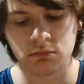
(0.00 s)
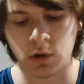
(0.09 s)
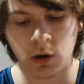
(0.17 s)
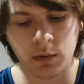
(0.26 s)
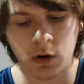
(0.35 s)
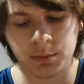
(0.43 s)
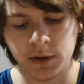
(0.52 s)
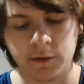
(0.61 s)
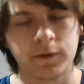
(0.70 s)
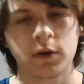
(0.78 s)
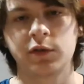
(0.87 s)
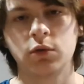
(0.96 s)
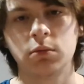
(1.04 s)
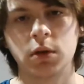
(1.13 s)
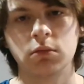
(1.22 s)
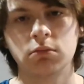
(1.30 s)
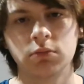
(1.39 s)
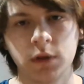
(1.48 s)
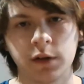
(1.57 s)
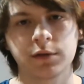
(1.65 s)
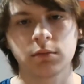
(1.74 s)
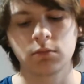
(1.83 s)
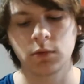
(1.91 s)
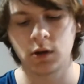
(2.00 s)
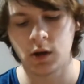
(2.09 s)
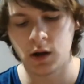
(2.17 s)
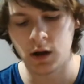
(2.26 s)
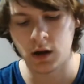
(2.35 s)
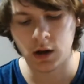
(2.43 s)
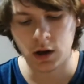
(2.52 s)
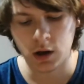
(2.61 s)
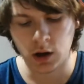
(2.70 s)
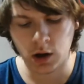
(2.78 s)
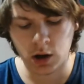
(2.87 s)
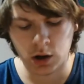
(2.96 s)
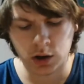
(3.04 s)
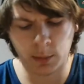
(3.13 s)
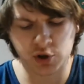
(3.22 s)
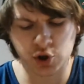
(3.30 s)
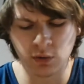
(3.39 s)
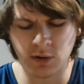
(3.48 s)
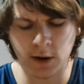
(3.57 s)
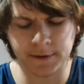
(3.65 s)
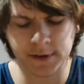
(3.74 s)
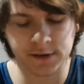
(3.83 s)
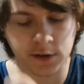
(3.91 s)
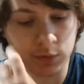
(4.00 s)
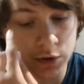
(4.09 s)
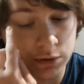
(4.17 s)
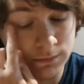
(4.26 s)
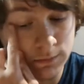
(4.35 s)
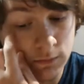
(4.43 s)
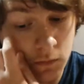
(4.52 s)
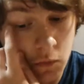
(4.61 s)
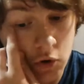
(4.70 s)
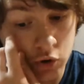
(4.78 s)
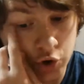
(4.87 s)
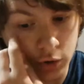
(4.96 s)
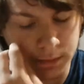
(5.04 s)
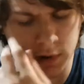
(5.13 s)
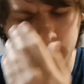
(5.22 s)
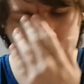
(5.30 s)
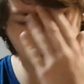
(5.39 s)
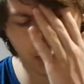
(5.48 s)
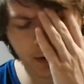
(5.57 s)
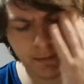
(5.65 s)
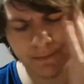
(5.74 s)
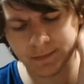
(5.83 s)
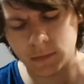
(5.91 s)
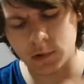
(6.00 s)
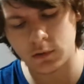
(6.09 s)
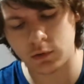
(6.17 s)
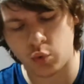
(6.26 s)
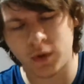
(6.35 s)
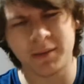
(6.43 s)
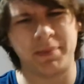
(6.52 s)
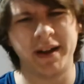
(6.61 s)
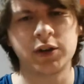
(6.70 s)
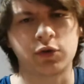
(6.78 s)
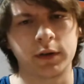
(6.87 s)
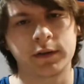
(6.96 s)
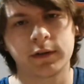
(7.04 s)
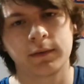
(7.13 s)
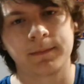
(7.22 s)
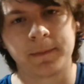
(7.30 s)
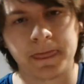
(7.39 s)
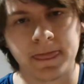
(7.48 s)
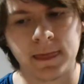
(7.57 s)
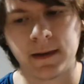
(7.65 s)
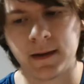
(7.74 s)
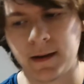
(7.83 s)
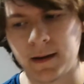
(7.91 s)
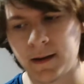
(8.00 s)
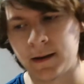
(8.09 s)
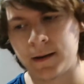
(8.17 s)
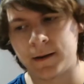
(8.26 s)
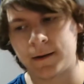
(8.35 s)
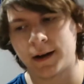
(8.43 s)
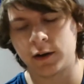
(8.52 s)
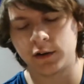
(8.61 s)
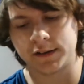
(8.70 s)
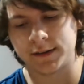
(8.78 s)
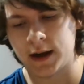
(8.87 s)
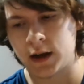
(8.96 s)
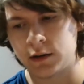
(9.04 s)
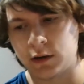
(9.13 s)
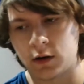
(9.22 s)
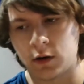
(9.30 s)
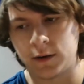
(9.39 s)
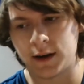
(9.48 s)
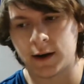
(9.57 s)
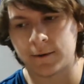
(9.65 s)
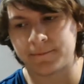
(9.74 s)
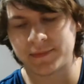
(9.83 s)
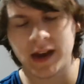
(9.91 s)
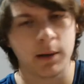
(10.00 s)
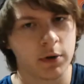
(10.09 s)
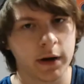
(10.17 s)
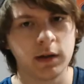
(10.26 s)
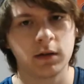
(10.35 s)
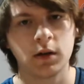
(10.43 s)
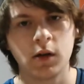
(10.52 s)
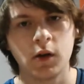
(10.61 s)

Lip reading: I'll be the first to admit. Yes. Number 2 offense. This one shook me up a little bit. New England Patriots. And I understand, you have Tom Brady.